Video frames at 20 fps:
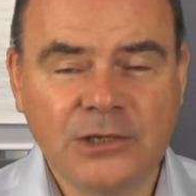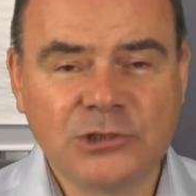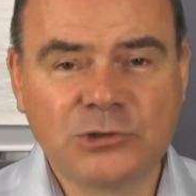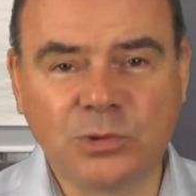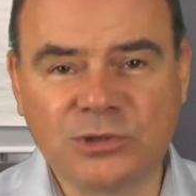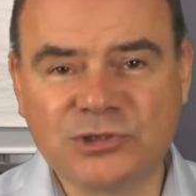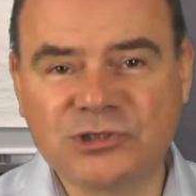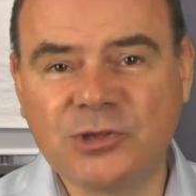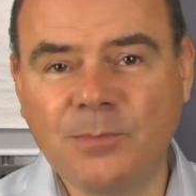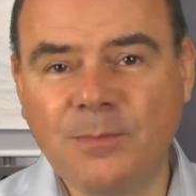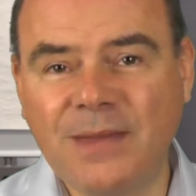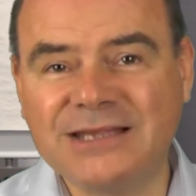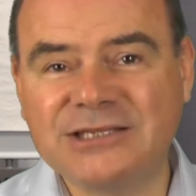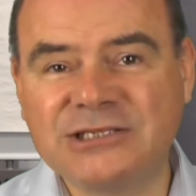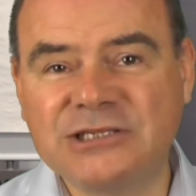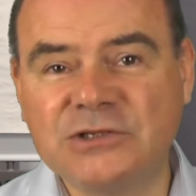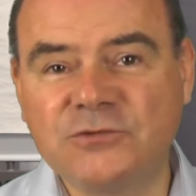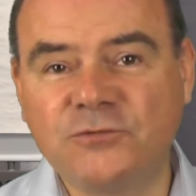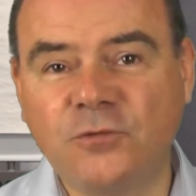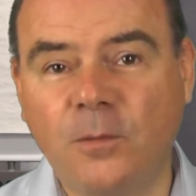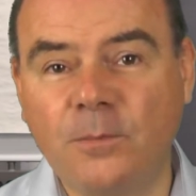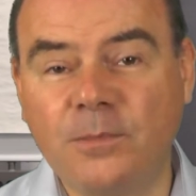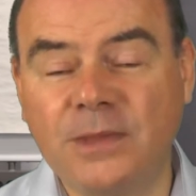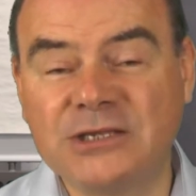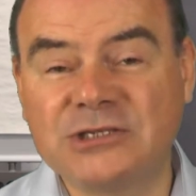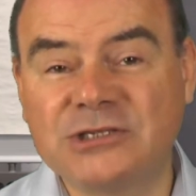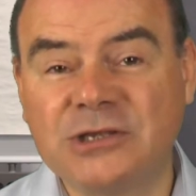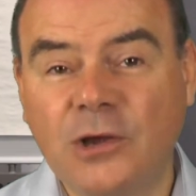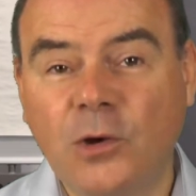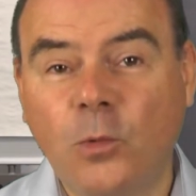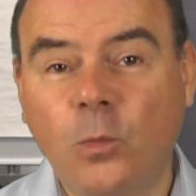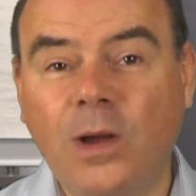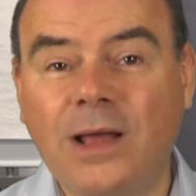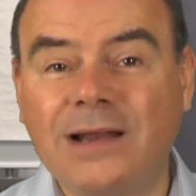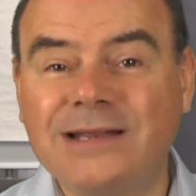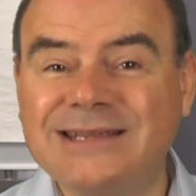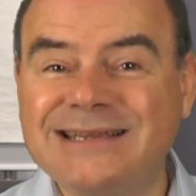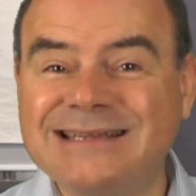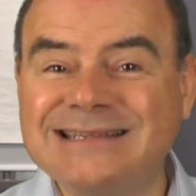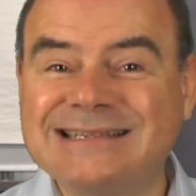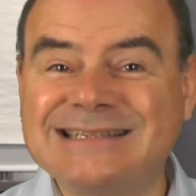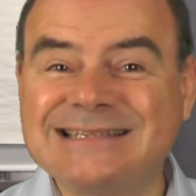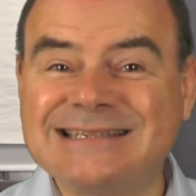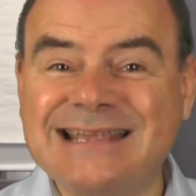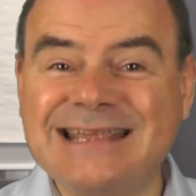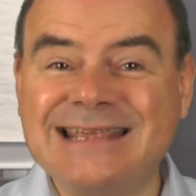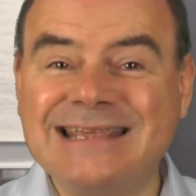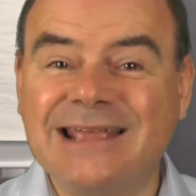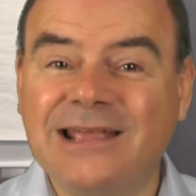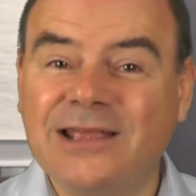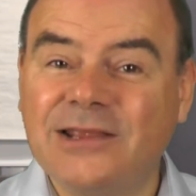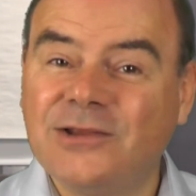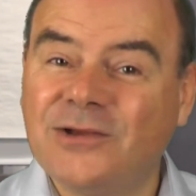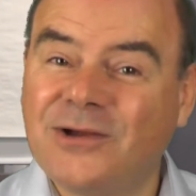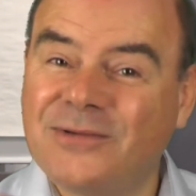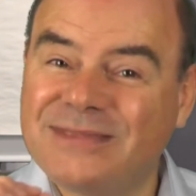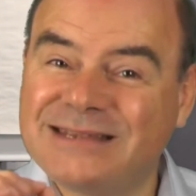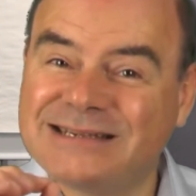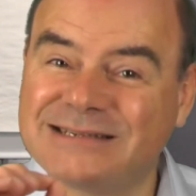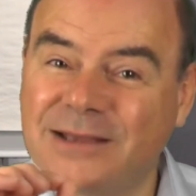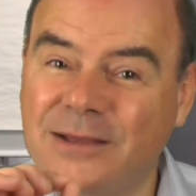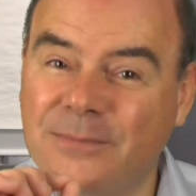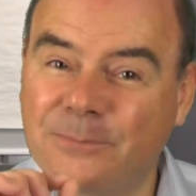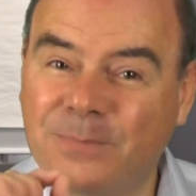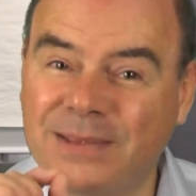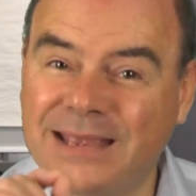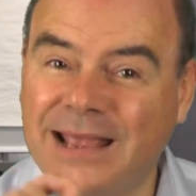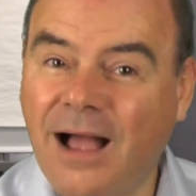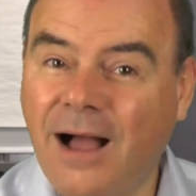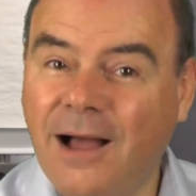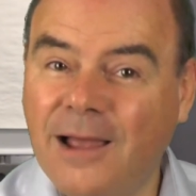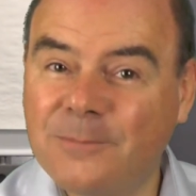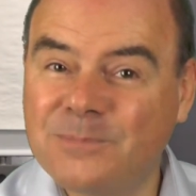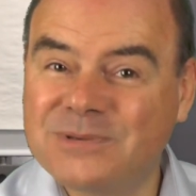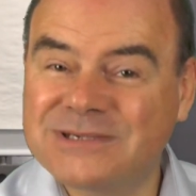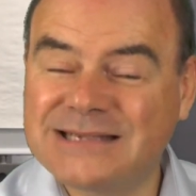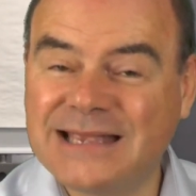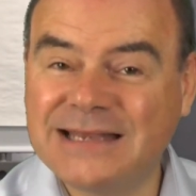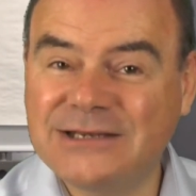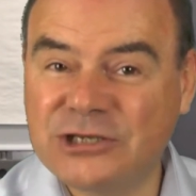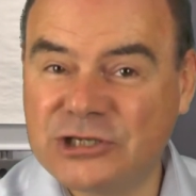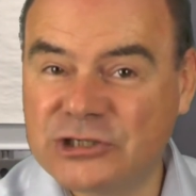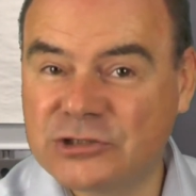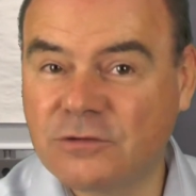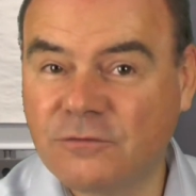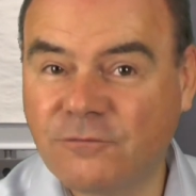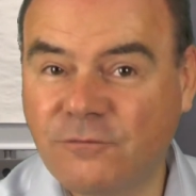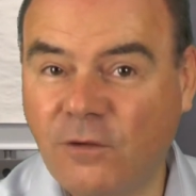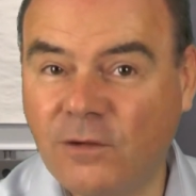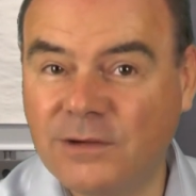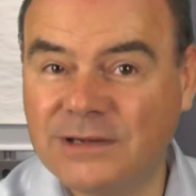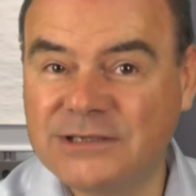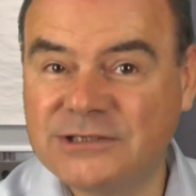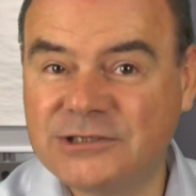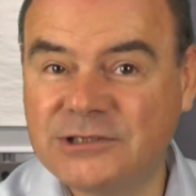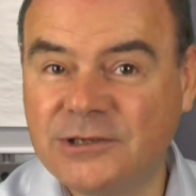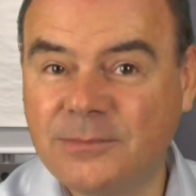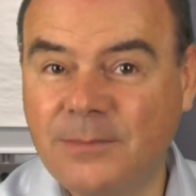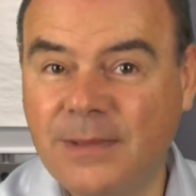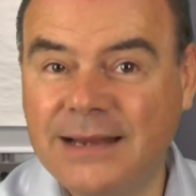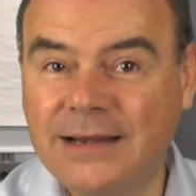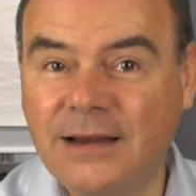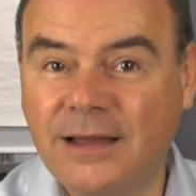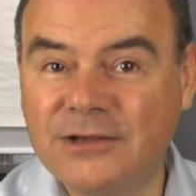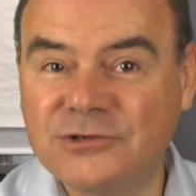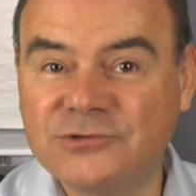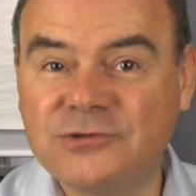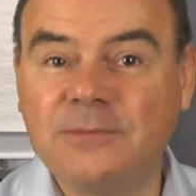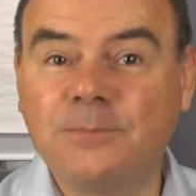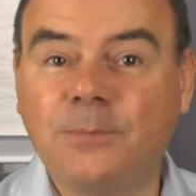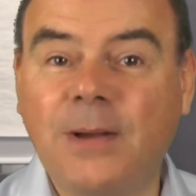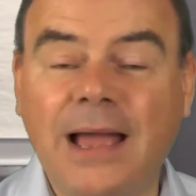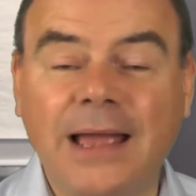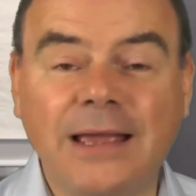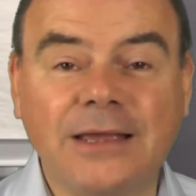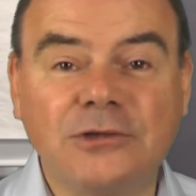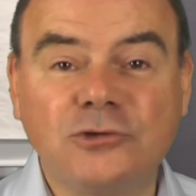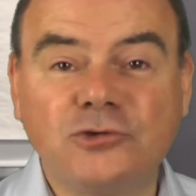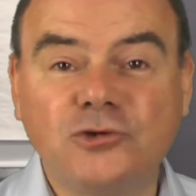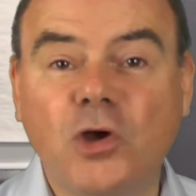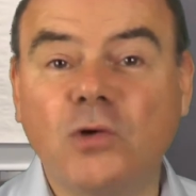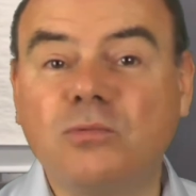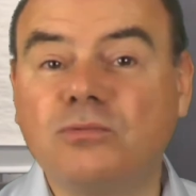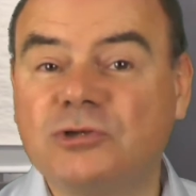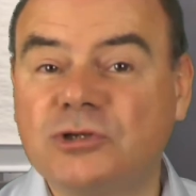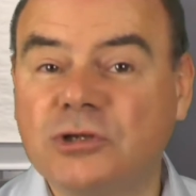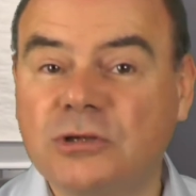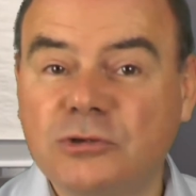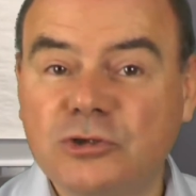So what's the message from this? Well, you can see, there's a big high percentage defaulting to your main high street bank. Don't